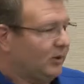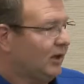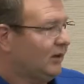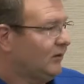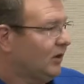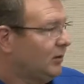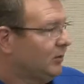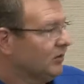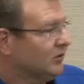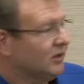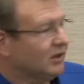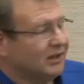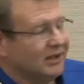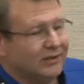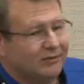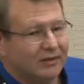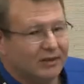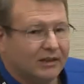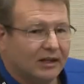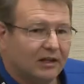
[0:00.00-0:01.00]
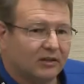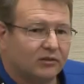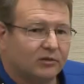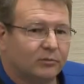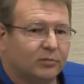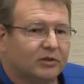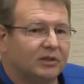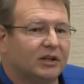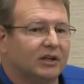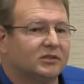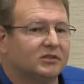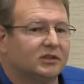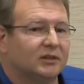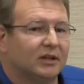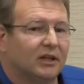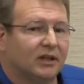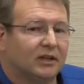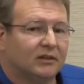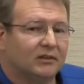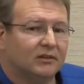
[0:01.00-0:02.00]
we have almost 11,000 protection
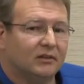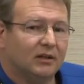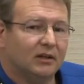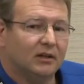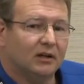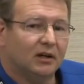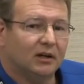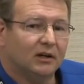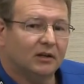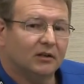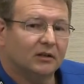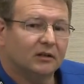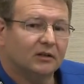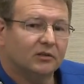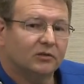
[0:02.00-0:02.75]
lines in our